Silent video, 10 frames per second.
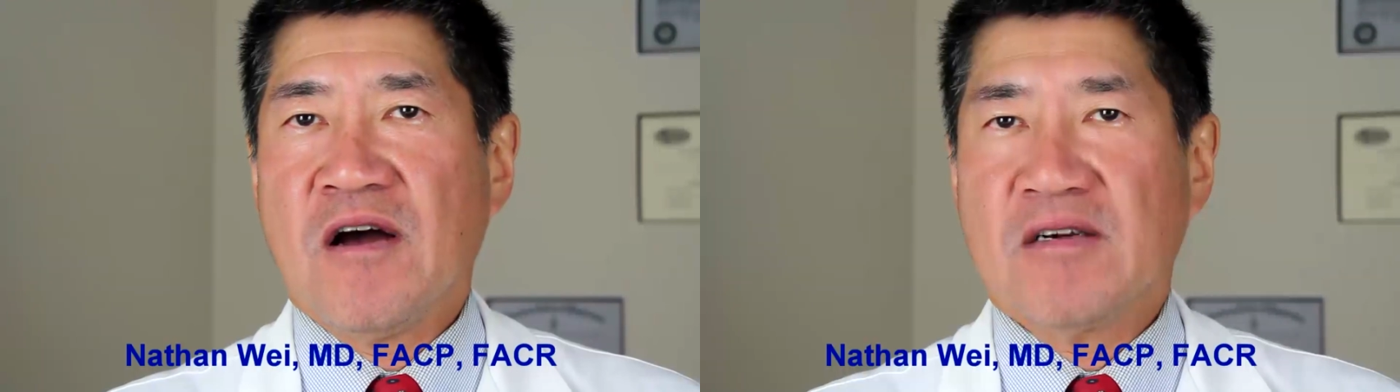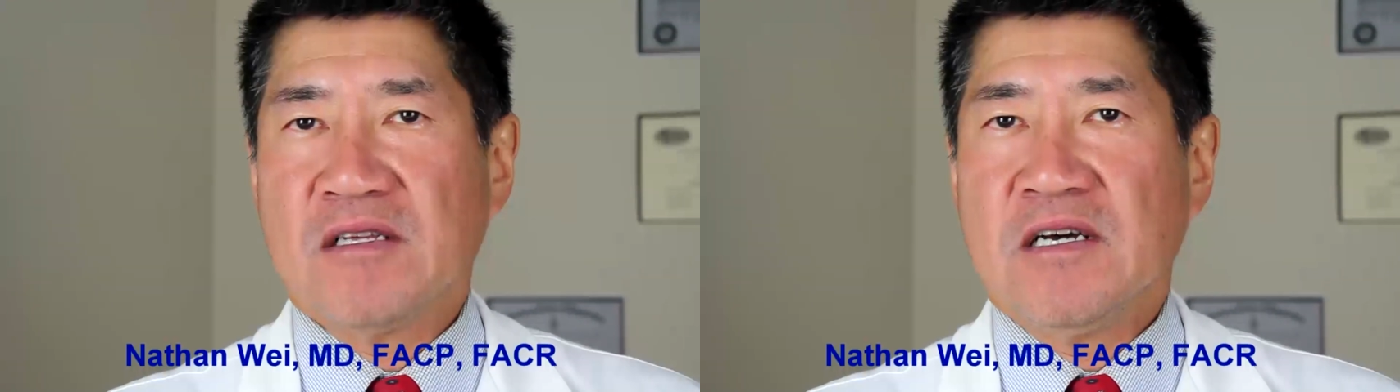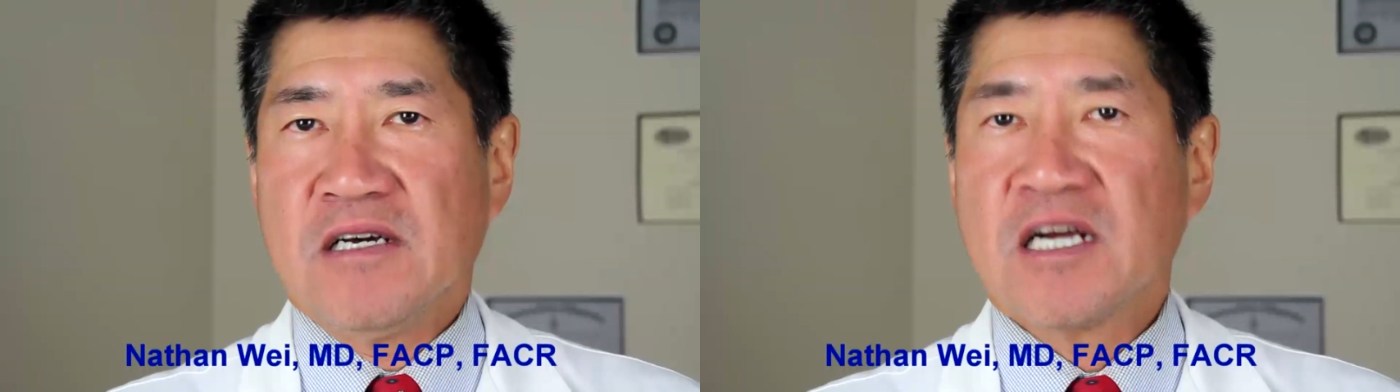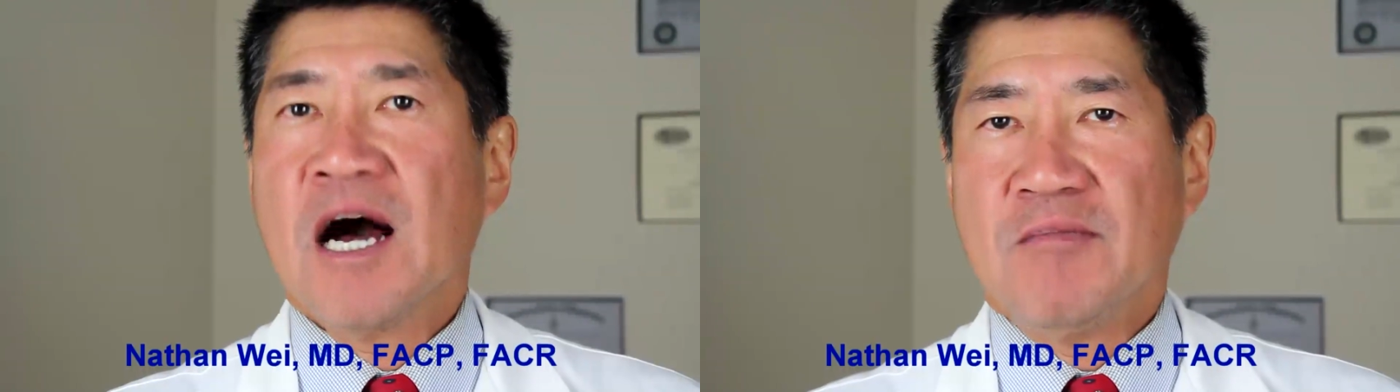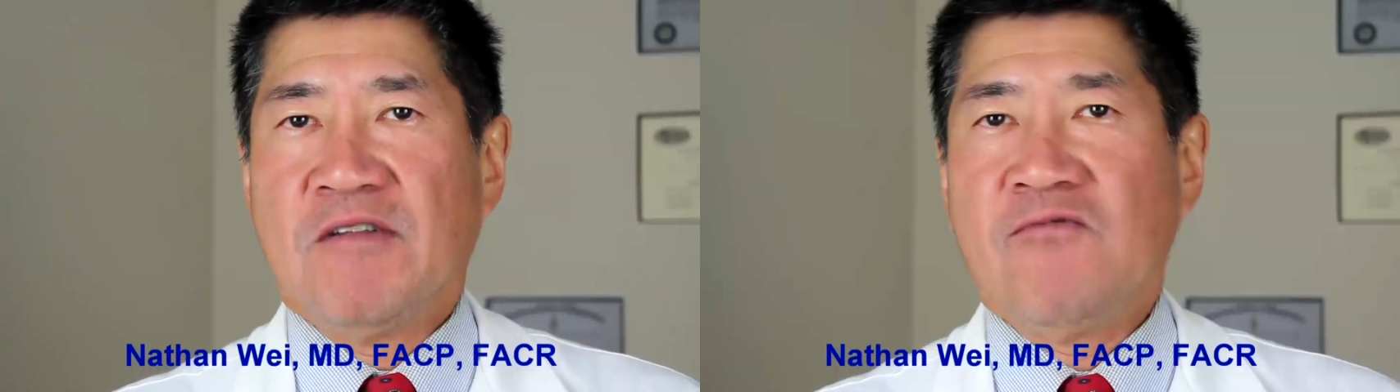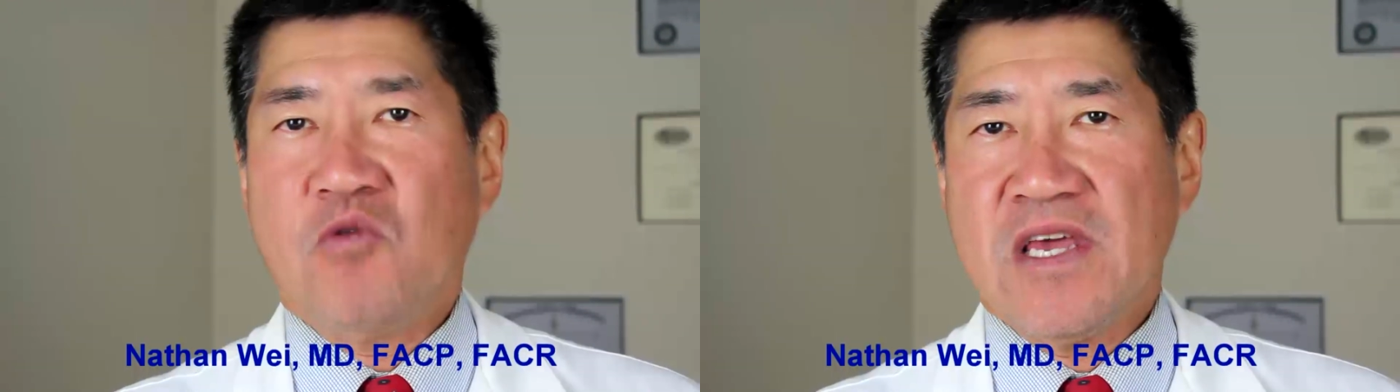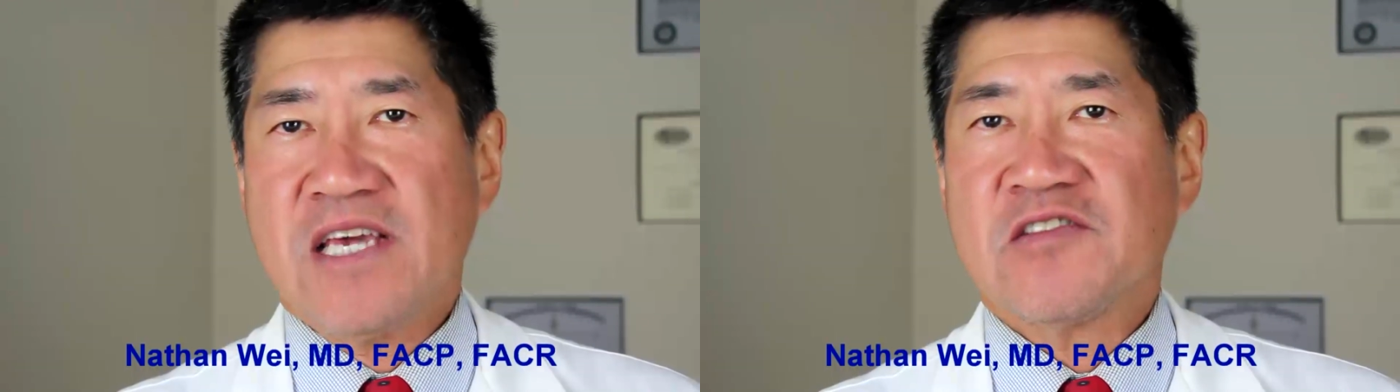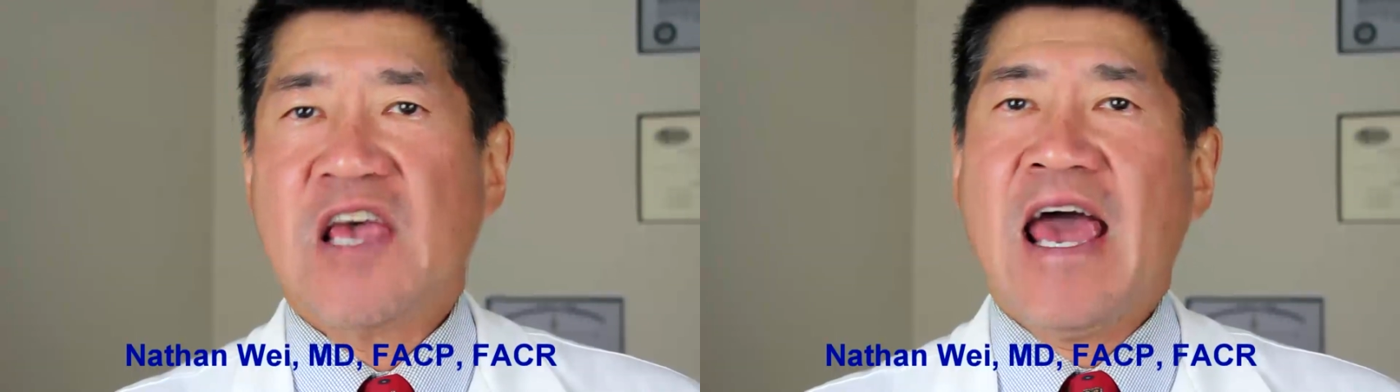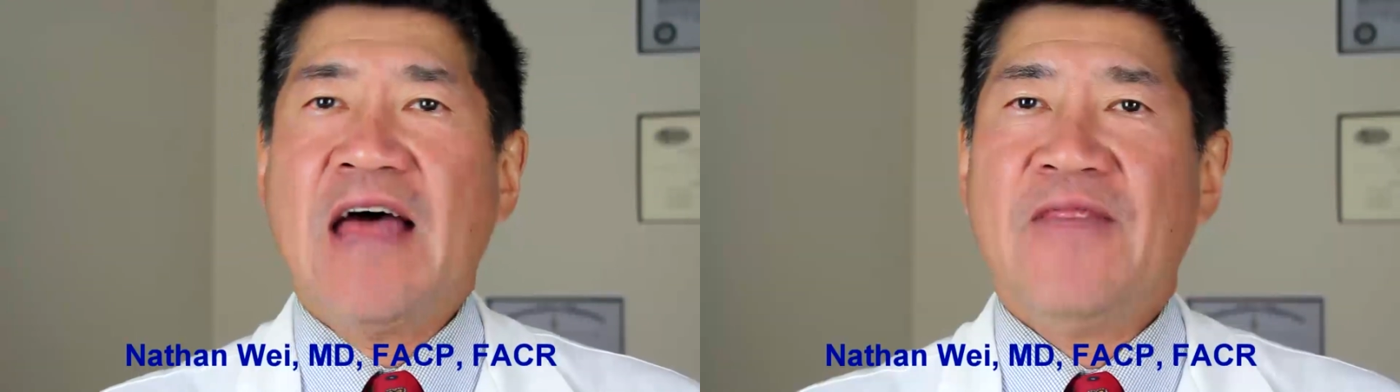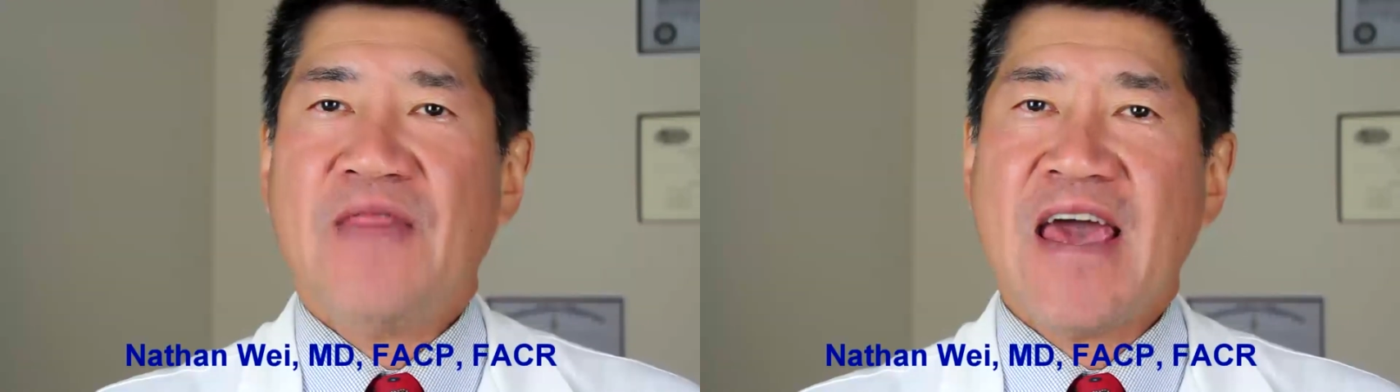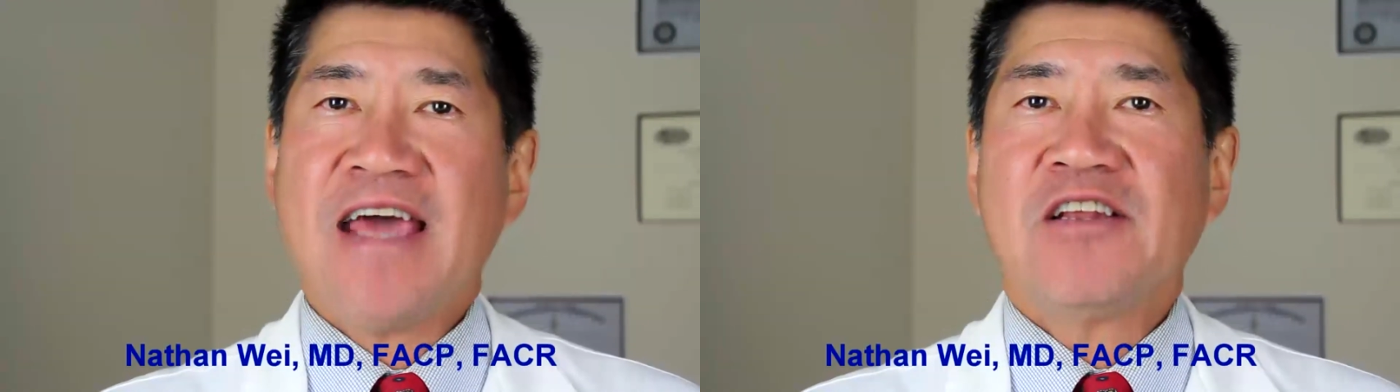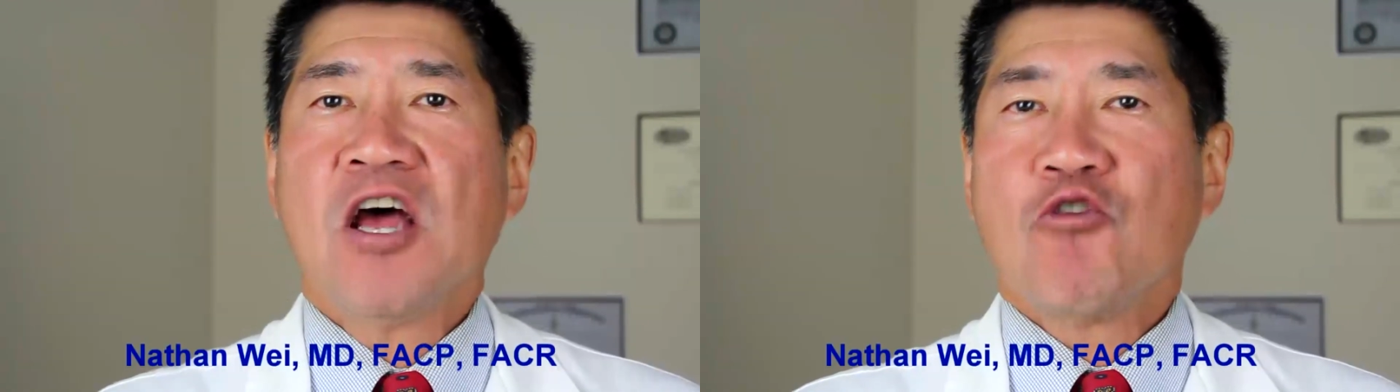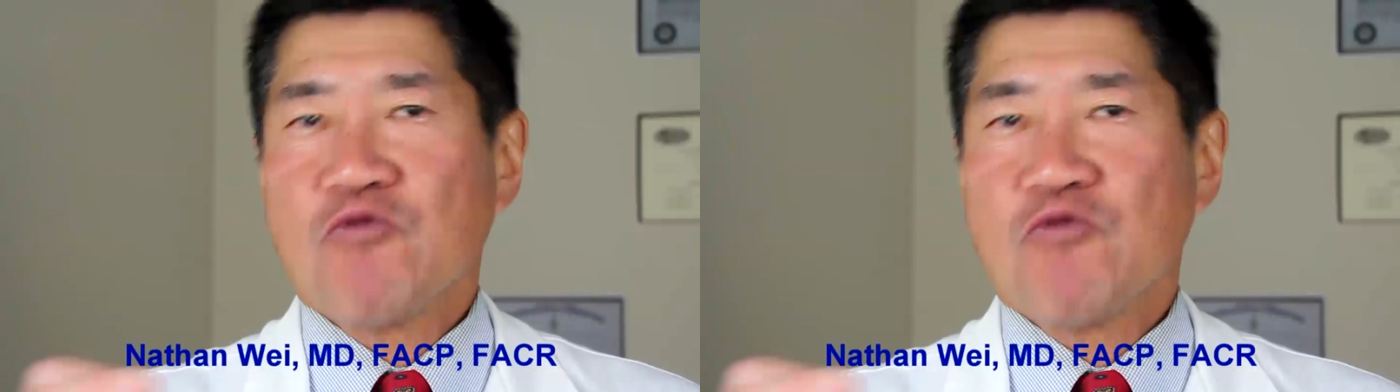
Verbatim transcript: a, a couple of weeks and then